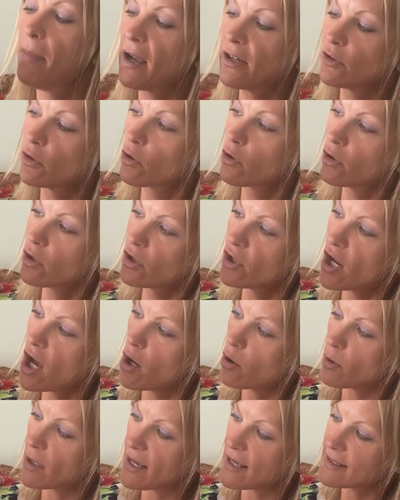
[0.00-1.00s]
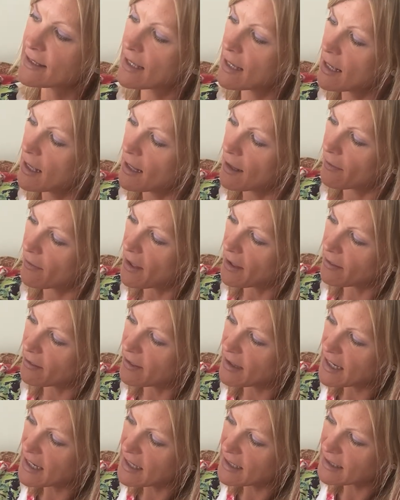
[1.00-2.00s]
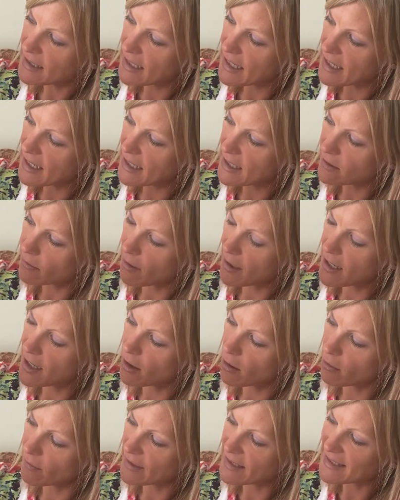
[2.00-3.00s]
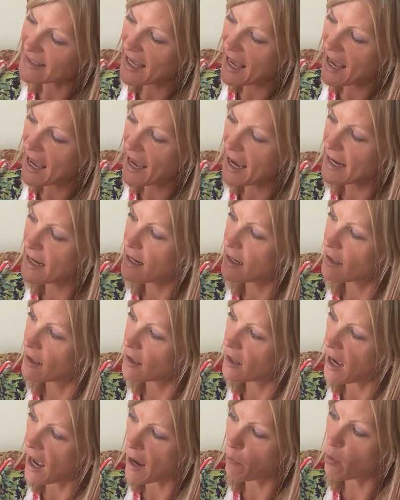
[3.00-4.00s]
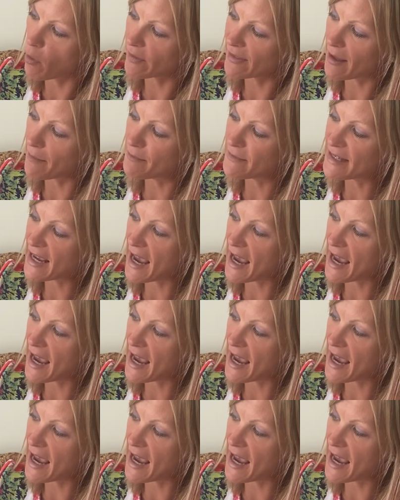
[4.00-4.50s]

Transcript: but you're going to notice that these keys right here on the side, I want them